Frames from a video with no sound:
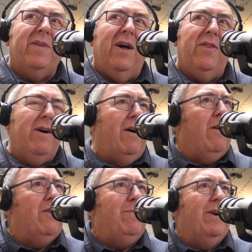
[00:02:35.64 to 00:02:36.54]
I
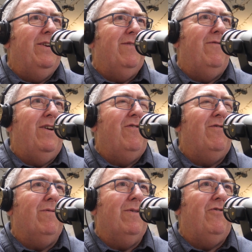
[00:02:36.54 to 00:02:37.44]
like to make a
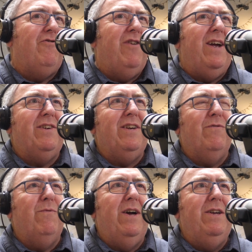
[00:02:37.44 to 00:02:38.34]
differential that stress is
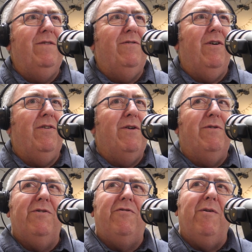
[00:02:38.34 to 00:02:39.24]
where you've got no
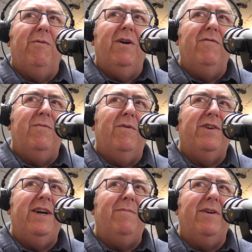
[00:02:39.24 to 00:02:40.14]
control over what's
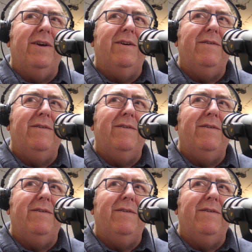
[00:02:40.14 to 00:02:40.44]
happening.